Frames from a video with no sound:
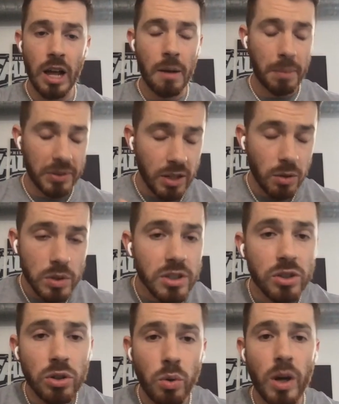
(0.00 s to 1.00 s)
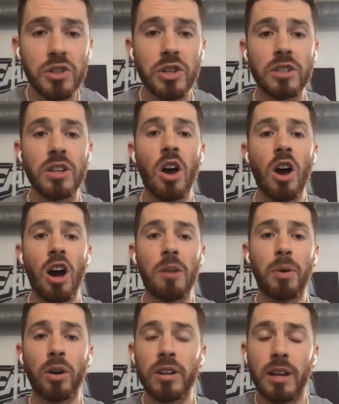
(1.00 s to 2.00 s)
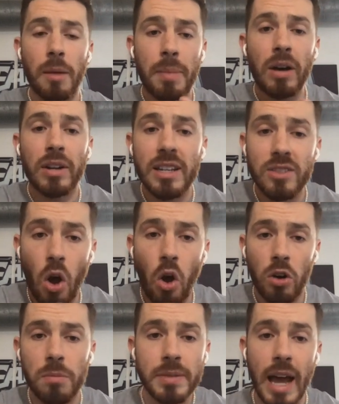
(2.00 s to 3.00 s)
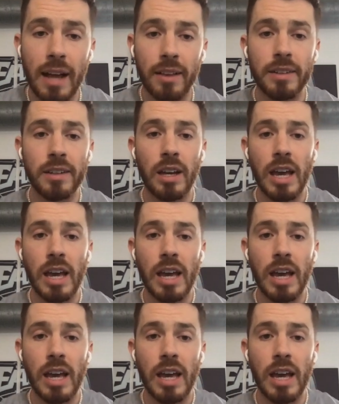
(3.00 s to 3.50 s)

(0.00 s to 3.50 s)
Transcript: But there were still questions about his arm talent